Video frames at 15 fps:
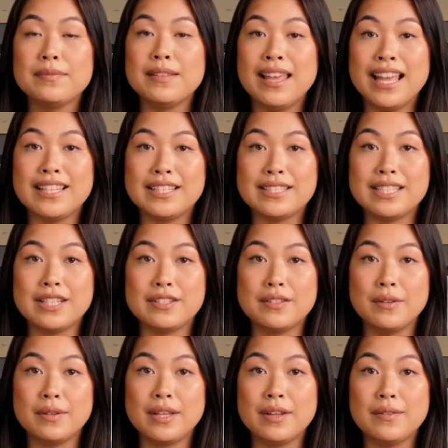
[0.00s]
In the
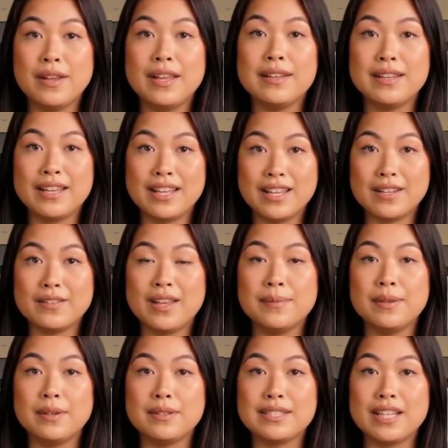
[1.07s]
digital era,
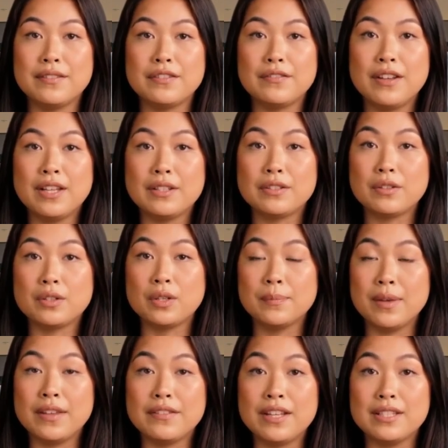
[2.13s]
criminals have developed new
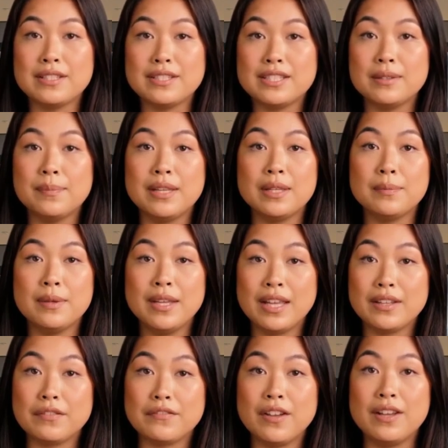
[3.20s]
methods to
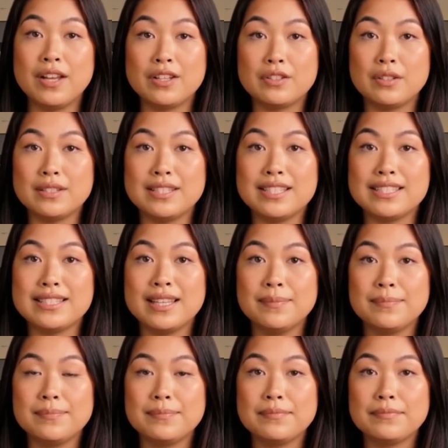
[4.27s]
manipulate the financial
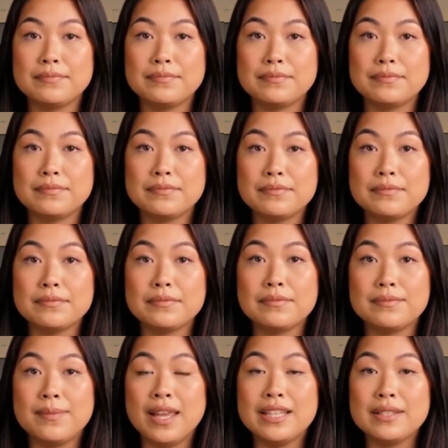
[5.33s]
system.
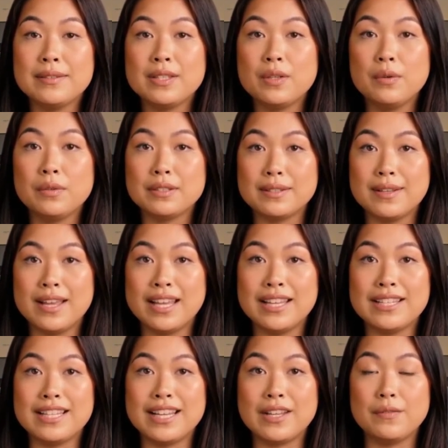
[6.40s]
Money mules play a
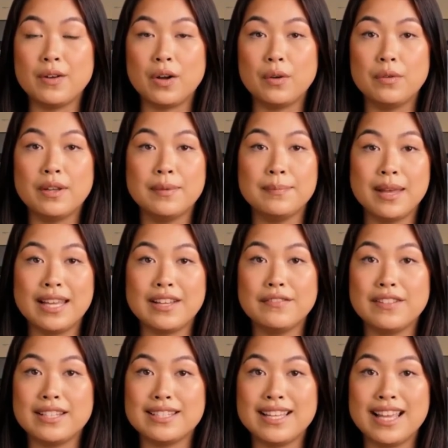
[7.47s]
key role in many of
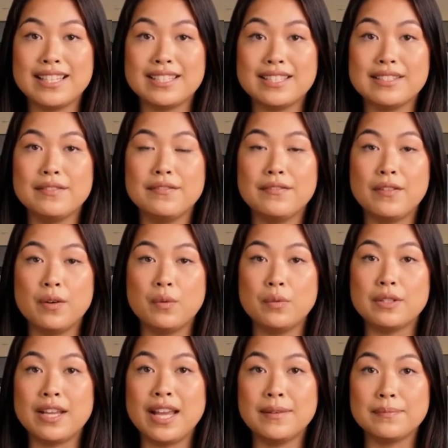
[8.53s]
these cases of
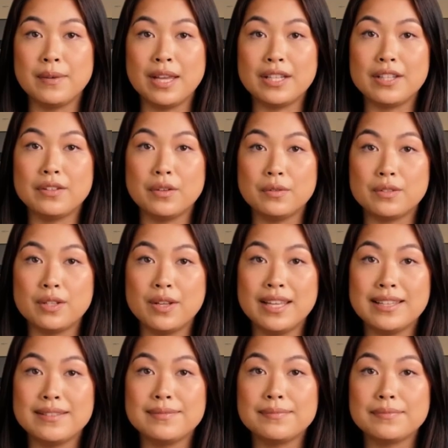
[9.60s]
fraud and money laundering.